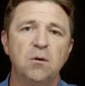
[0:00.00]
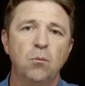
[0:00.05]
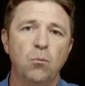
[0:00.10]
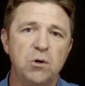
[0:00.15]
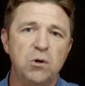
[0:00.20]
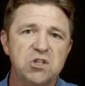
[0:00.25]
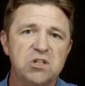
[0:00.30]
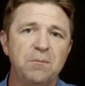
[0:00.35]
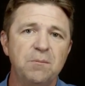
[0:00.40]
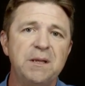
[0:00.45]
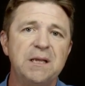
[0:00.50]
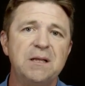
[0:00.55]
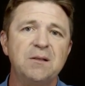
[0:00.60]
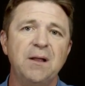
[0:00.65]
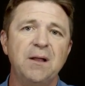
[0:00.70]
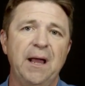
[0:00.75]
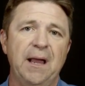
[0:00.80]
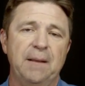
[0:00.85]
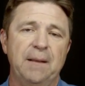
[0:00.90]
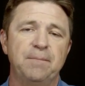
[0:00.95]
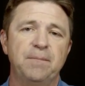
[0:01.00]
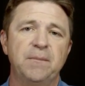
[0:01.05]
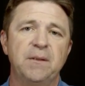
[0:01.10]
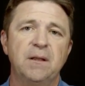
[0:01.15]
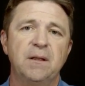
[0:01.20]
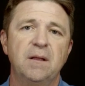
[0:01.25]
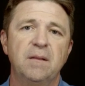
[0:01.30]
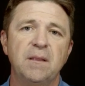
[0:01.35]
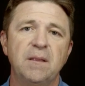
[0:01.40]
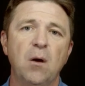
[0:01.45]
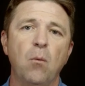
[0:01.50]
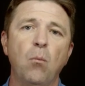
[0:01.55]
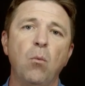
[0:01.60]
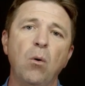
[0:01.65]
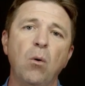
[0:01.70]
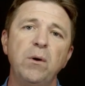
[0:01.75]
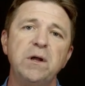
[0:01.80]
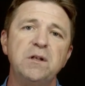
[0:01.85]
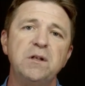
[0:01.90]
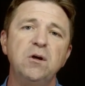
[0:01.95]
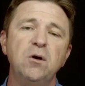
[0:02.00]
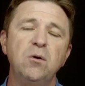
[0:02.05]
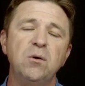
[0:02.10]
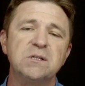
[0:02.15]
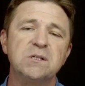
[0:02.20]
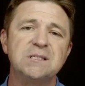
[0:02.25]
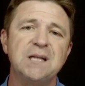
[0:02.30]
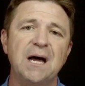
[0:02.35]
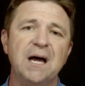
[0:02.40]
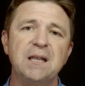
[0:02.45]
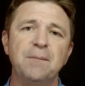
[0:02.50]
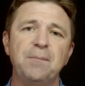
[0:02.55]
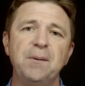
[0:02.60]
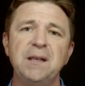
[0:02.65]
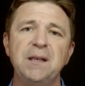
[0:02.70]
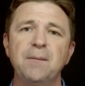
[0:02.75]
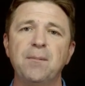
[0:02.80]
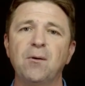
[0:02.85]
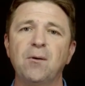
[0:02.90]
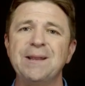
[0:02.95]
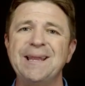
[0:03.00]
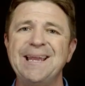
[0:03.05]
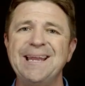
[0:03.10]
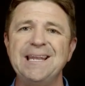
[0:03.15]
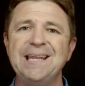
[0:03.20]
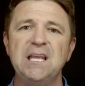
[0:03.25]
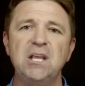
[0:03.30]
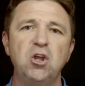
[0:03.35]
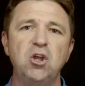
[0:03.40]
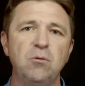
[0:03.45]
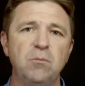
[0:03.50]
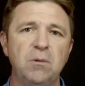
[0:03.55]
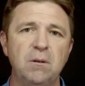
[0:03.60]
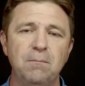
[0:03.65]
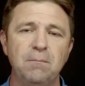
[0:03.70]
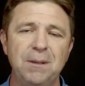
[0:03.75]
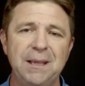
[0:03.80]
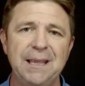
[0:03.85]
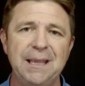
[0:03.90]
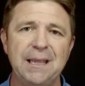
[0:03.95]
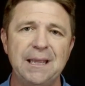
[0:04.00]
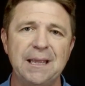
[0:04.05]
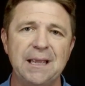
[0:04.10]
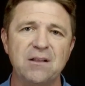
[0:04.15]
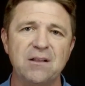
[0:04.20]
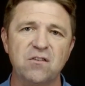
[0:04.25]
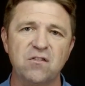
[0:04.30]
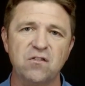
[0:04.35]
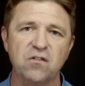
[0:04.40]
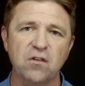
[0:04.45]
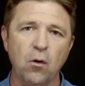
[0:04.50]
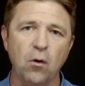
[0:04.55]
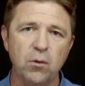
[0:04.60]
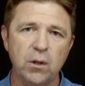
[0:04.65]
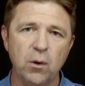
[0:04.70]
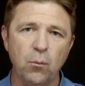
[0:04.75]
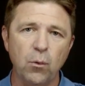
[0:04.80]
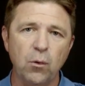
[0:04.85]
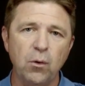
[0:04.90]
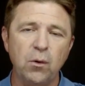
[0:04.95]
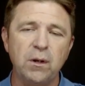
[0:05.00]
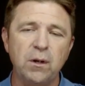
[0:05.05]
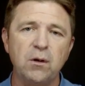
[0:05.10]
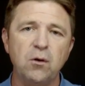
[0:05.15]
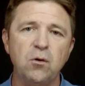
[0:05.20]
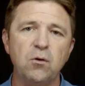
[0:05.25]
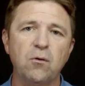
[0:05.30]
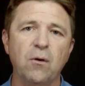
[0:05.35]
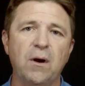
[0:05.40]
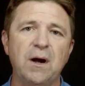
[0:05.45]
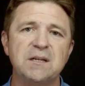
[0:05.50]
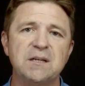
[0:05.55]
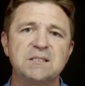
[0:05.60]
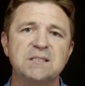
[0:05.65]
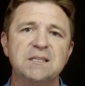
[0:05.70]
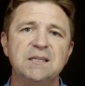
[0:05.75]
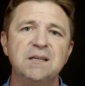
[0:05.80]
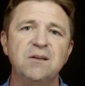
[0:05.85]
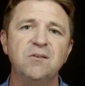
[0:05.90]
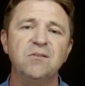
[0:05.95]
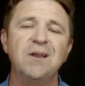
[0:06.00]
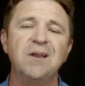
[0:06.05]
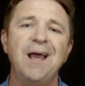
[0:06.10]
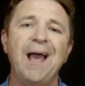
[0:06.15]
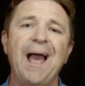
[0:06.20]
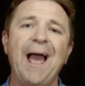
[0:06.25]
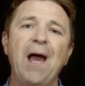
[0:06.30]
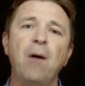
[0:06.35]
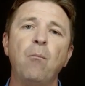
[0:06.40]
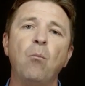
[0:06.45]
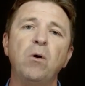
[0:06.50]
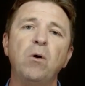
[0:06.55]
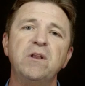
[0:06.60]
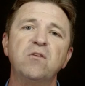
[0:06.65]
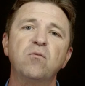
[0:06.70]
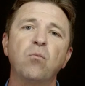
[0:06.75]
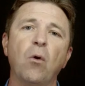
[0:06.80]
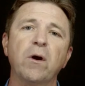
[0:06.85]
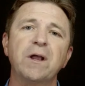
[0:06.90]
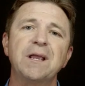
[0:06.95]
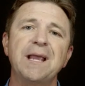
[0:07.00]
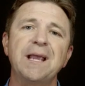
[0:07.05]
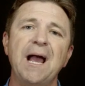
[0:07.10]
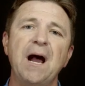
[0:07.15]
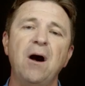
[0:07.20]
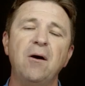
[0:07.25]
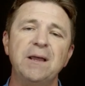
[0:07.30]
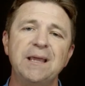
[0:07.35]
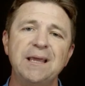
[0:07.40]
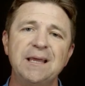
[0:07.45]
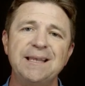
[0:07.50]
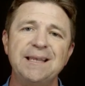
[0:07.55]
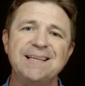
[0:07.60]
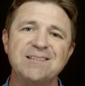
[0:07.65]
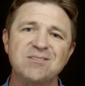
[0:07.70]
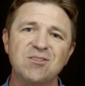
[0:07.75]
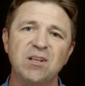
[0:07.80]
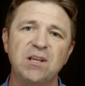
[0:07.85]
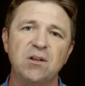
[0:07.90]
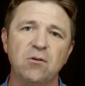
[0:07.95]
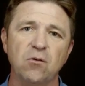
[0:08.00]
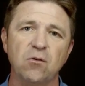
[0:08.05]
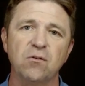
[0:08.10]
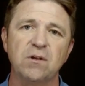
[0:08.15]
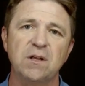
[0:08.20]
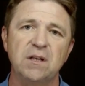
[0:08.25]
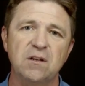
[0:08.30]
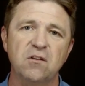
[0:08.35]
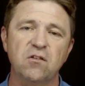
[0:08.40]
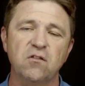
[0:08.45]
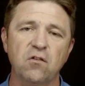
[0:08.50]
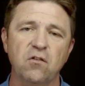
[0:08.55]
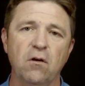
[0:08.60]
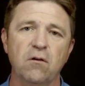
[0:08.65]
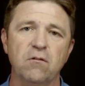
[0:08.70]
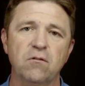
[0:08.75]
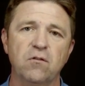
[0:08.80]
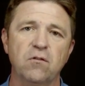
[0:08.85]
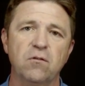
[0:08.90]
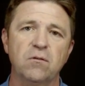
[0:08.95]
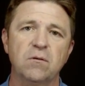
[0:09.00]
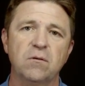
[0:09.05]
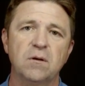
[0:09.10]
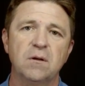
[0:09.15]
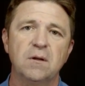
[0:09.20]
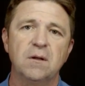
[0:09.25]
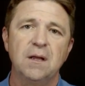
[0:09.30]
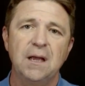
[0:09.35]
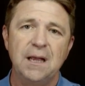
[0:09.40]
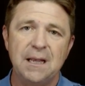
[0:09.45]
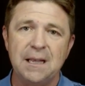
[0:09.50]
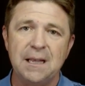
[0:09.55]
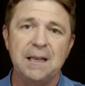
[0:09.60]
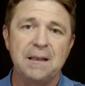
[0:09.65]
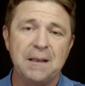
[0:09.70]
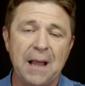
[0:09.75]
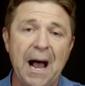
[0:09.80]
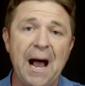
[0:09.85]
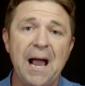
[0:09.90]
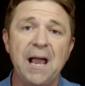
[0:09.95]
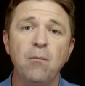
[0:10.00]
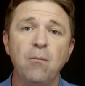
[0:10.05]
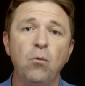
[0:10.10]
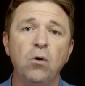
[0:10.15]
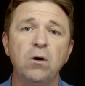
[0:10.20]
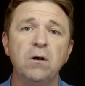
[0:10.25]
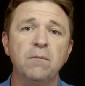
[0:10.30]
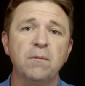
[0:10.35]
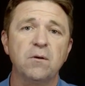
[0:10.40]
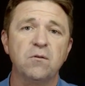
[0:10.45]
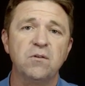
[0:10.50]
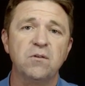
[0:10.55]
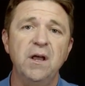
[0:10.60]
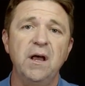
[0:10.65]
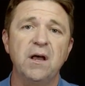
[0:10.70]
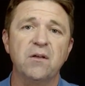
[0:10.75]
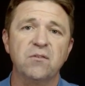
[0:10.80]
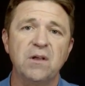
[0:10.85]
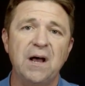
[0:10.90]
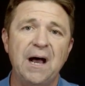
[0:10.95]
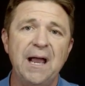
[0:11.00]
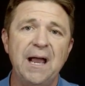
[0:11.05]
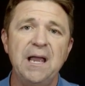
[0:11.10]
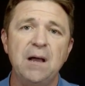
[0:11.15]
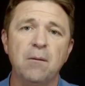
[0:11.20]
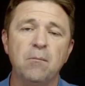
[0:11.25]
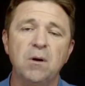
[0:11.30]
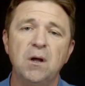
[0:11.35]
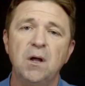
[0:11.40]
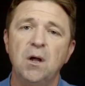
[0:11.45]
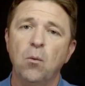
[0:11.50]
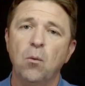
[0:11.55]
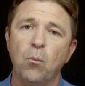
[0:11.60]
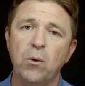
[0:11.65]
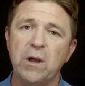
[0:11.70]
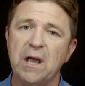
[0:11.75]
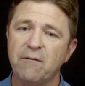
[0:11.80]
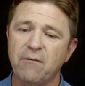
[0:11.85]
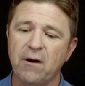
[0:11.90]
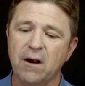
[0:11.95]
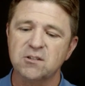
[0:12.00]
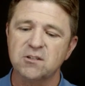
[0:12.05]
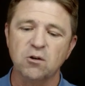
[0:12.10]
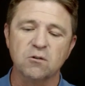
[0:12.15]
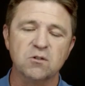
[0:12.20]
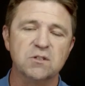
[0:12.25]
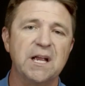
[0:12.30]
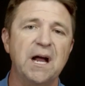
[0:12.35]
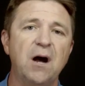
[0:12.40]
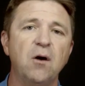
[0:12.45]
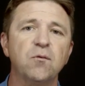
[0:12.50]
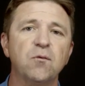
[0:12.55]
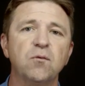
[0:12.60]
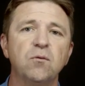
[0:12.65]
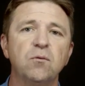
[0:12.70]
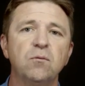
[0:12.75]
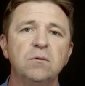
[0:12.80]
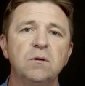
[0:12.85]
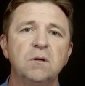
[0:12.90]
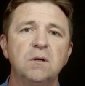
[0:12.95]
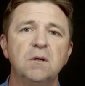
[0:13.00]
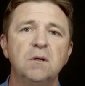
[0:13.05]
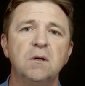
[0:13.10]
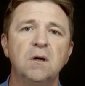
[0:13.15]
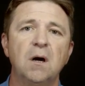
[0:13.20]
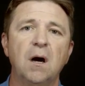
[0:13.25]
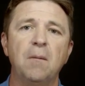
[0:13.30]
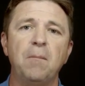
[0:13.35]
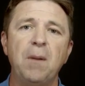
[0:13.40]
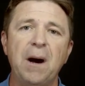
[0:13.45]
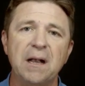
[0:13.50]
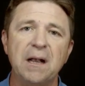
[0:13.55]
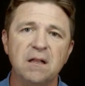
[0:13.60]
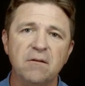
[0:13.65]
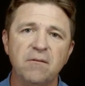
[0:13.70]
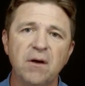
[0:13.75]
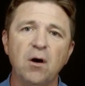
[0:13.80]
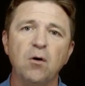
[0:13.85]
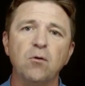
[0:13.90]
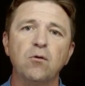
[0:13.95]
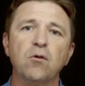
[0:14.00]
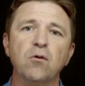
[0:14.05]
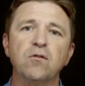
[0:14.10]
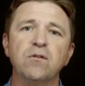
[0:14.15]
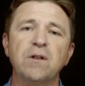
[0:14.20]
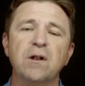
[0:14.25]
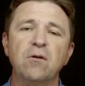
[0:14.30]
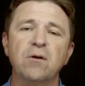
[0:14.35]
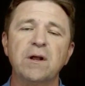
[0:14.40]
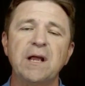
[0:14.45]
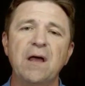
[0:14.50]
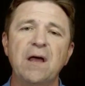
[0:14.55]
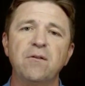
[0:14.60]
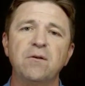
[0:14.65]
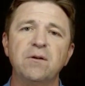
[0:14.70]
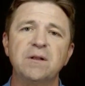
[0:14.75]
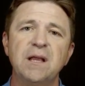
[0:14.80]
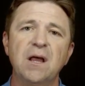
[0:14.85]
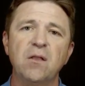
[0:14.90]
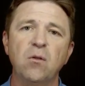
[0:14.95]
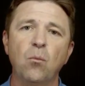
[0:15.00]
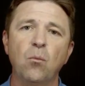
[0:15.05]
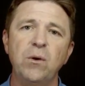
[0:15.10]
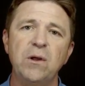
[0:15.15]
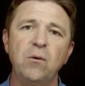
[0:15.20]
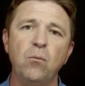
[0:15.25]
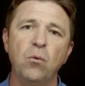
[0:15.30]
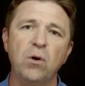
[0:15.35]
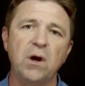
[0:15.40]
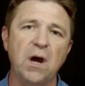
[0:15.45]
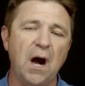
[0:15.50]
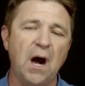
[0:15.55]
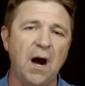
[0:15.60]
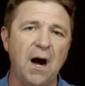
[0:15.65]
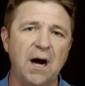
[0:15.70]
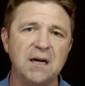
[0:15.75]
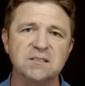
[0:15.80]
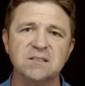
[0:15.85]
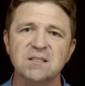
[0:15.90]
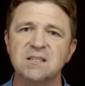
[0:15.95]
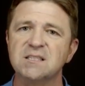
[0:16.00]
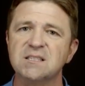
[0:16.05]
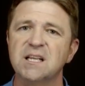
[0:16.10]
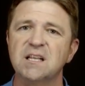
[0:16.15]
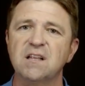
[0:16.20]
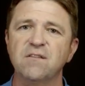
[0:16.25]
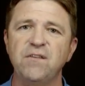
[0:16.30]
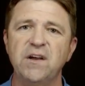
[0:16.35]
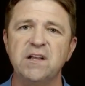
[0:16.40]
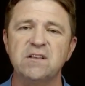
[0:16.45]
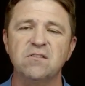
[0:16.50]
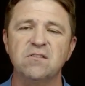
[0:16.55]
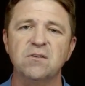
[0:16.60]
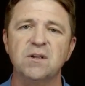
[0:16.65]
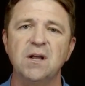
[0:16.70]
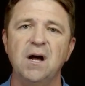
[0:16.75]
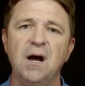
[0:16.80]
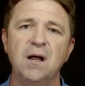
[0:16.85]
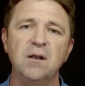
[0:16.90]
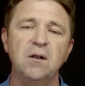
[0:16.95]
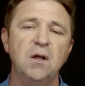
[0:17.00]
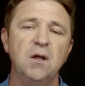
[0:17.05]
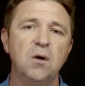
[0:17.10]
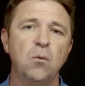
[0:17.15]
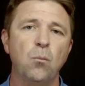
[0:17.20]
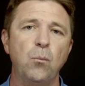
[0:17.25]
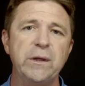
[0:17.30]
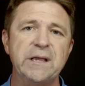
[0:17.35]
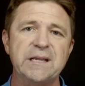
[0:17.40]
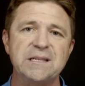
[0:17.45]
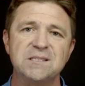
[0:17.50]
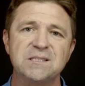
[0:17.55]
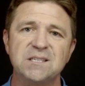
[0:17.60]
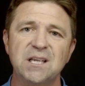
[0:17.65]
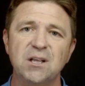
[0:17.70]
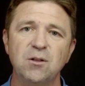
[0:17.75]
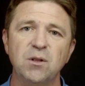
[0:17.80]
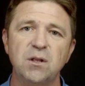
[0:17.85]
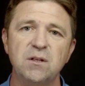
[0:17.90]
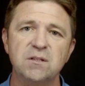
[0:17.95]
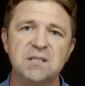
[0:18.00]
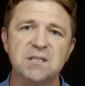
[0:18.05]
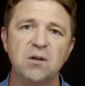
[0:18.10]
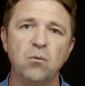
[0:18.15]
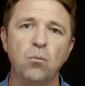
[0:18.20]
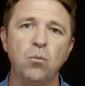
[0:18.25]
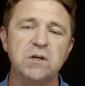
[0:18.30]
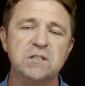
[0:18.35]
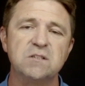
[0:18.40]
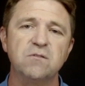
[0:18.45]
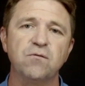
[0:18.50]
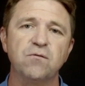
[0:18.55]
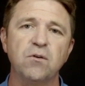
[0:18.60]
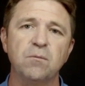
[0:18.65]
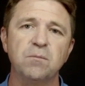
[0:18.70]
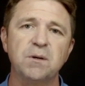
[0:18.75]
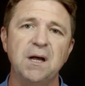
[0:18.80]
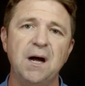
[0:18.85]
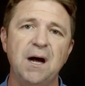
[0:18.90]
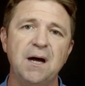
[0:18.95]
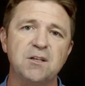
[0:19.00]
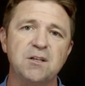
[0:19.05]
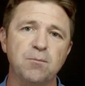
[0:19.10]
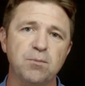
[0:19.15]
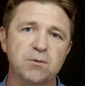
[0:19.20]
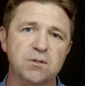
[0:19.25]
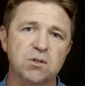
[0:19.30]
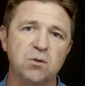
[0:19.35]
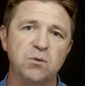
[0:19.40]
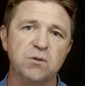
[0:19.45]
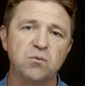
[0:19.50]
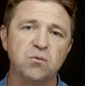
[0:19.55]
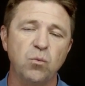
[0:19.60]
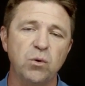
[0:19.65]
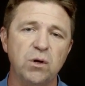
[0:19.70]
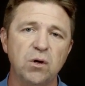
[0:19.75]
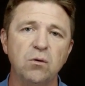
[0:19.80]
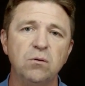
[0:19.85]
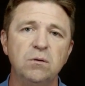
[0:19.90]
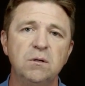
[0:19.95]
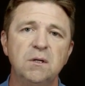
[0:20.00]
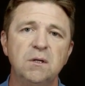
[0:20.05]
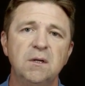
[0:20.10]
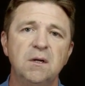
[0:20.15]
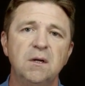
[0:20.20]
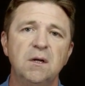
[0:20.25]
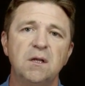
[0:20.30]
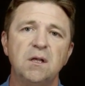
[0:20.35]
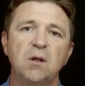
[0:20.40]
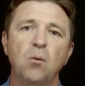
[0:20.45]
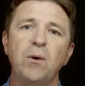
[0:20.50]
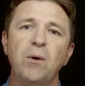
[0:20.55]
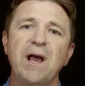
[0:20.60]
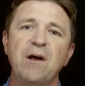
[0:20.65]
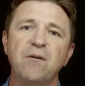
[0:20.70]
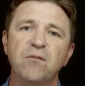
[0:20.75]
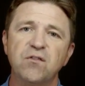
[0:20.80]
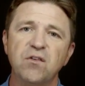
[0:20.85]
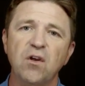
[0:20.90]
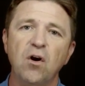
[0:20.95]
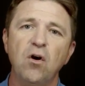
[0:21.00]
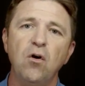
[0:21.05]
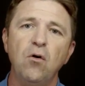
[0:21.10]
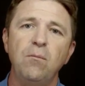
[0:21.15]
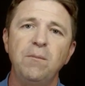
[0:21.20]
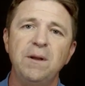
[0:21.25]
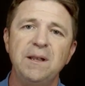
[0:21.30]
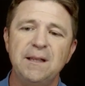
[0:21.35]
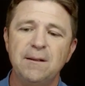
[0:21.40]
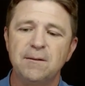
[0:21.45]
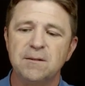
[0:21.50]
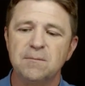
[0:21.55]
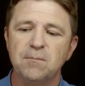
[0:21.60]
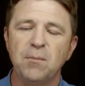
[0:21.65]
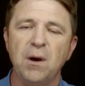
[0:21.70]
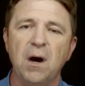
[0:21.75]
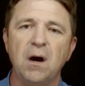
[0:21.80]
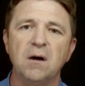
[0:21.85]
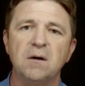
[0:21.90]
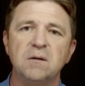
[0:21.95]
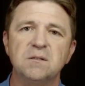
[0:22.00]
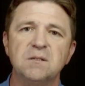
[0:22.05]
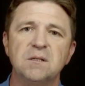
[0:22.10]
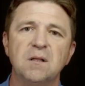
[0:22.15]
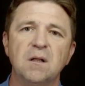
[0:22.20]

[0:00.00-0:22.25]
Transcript: We should be glad that what we do is not dependent upon any human being. It's solely rooted in who Christ is and what he's working out in his leaders in his church. And, and I am one of those. Yes, I am. We have our church council a body of elders that are gathered together. We constantly seek the face of God. We continually seek wisdom from God to pursue His will. You know, we have so many uh, uh,